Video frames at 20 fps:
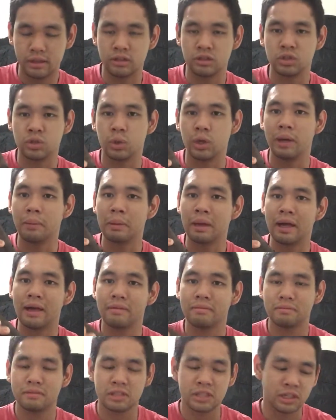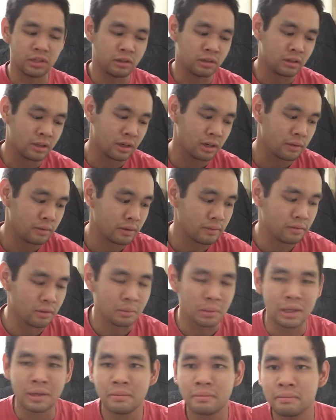Enjoy it, Matt. Take good care of it for
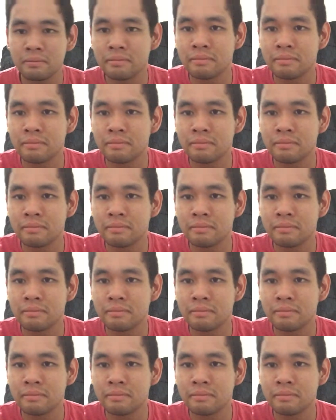me.